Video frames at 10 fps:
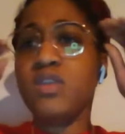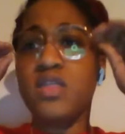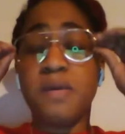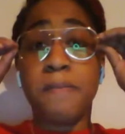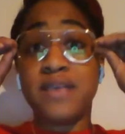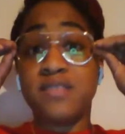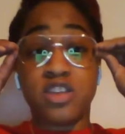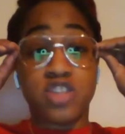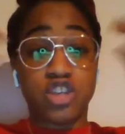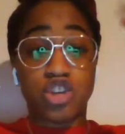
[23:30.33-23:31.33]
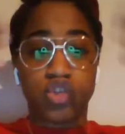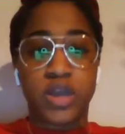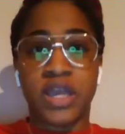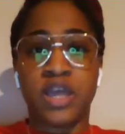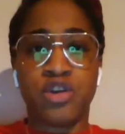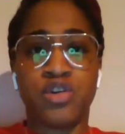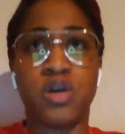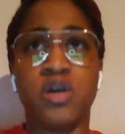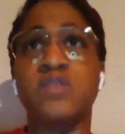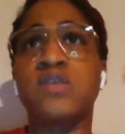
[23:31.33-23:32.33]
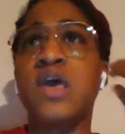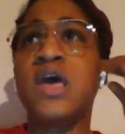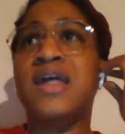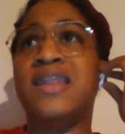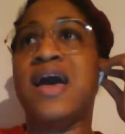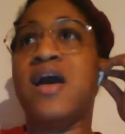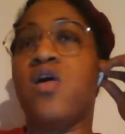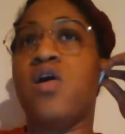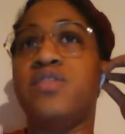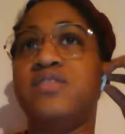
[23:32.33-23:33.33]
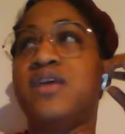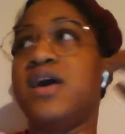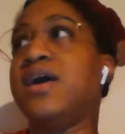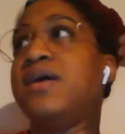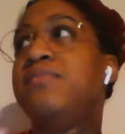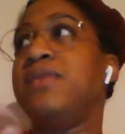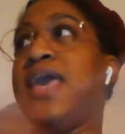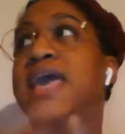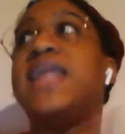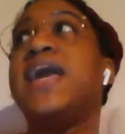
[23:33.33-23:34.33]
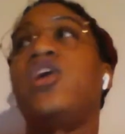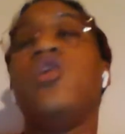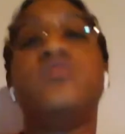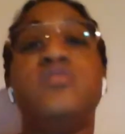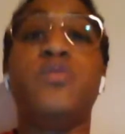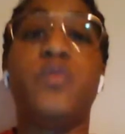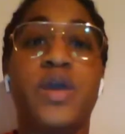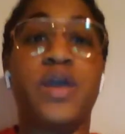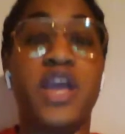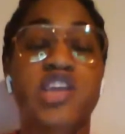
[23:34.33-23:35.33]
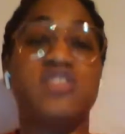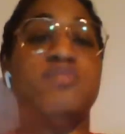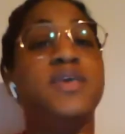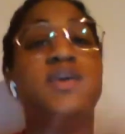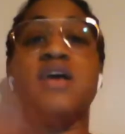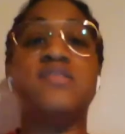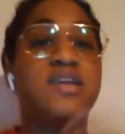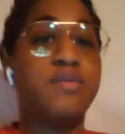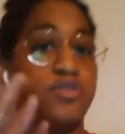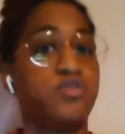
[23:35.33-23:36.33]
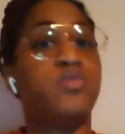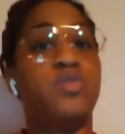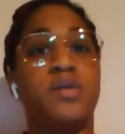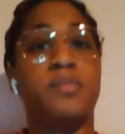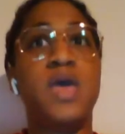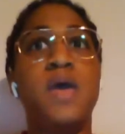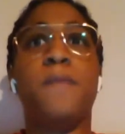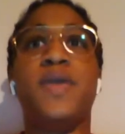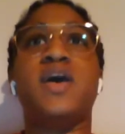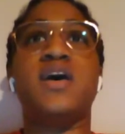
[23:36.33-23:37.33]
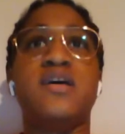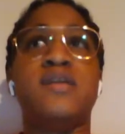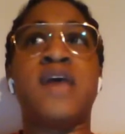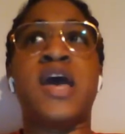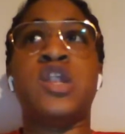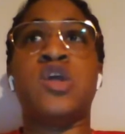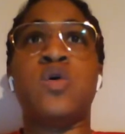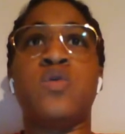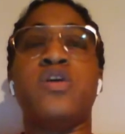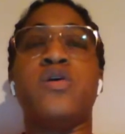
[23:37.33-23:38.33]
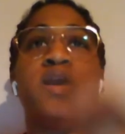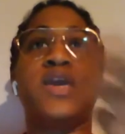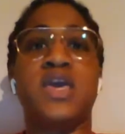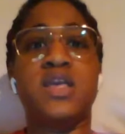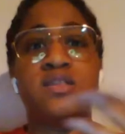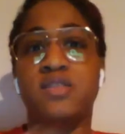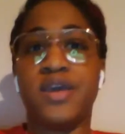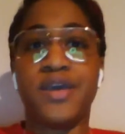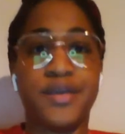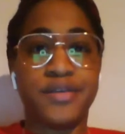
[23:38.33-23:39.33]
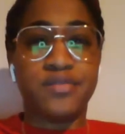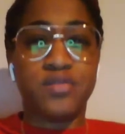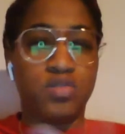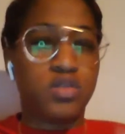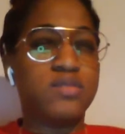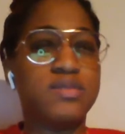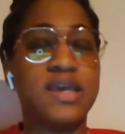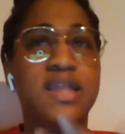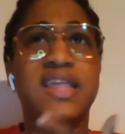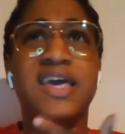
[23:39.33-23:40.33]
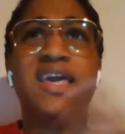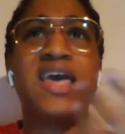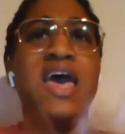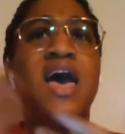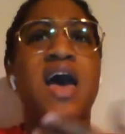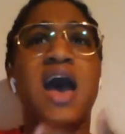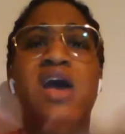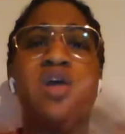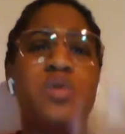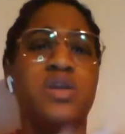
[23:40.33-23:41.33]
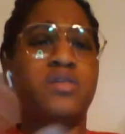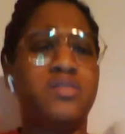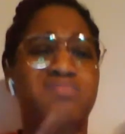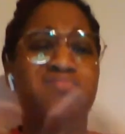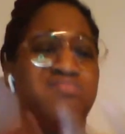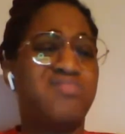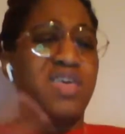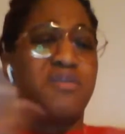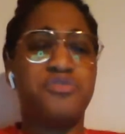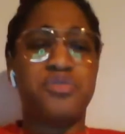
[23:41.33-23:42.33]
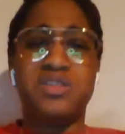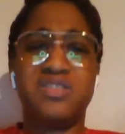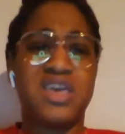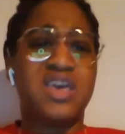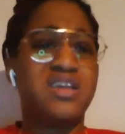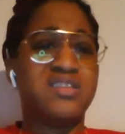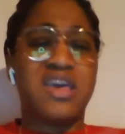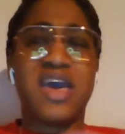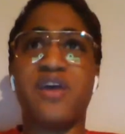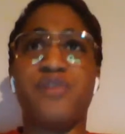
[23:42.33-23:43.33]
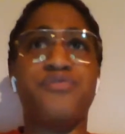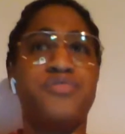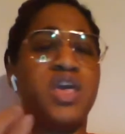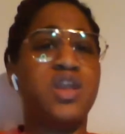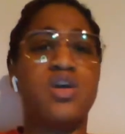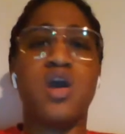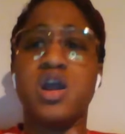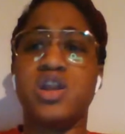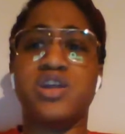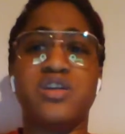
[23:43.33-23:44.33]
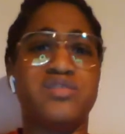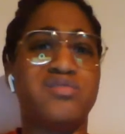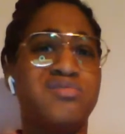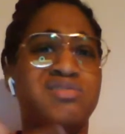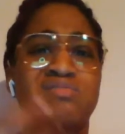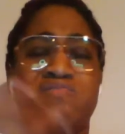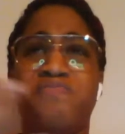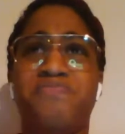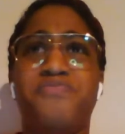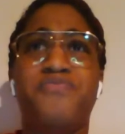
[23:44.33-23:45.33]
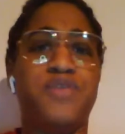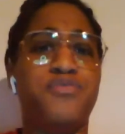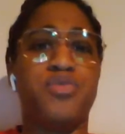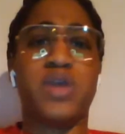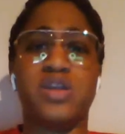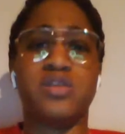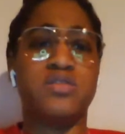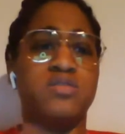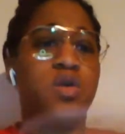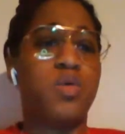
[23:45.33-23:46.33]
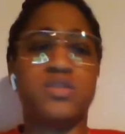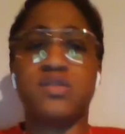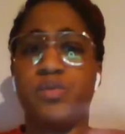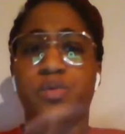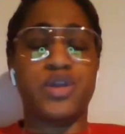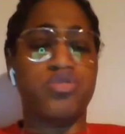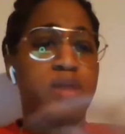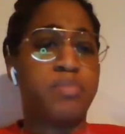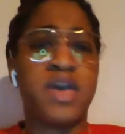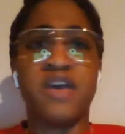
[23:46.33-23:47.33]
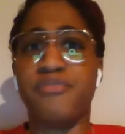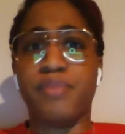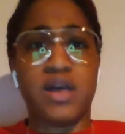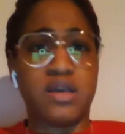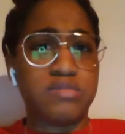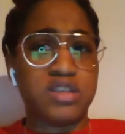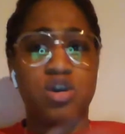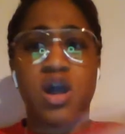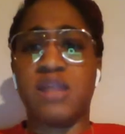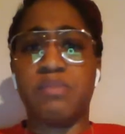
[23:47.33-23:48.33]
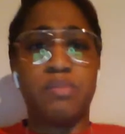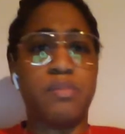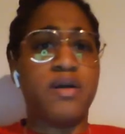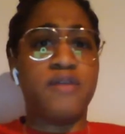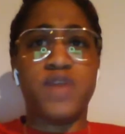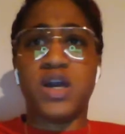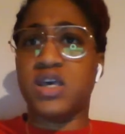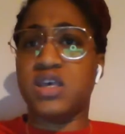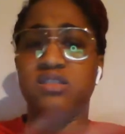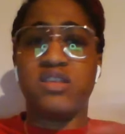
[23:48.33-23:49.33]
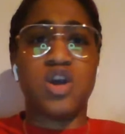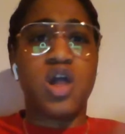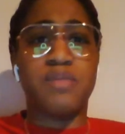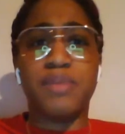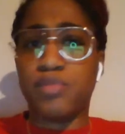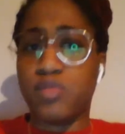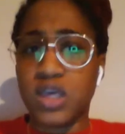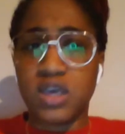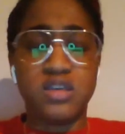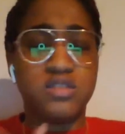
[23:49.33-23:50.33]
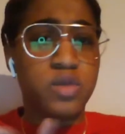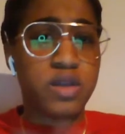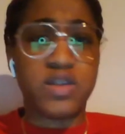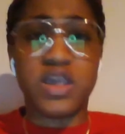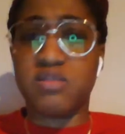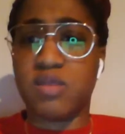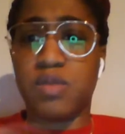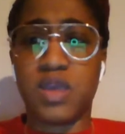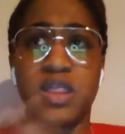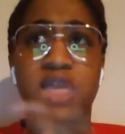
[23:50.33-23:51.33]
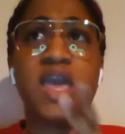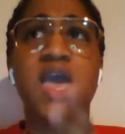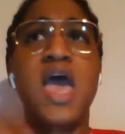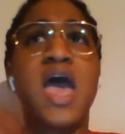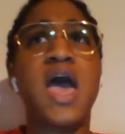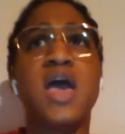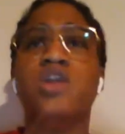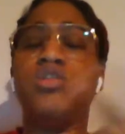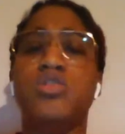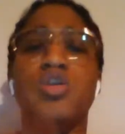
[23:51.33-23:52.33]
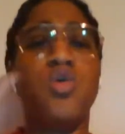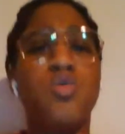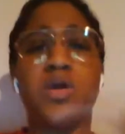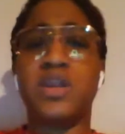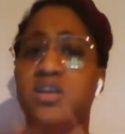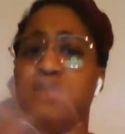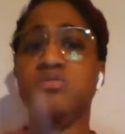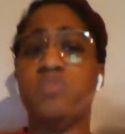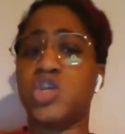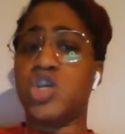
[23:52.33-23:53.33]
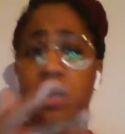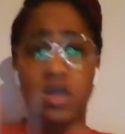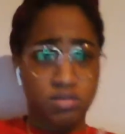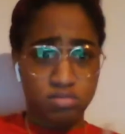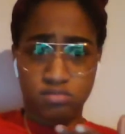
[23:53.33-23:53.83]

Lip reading: the message that you're trying to get across. Not all the time can I go somewhere and just be cussing up a storm because I know there are kids there. You know what I'm saying? Like, I don't want to influence the kids and have kindergartners, fifth graders going somewhere dropping F-bombs and calling people motherfuckers and calling people niggas or whatever the case may be. Like, know when to switch it up.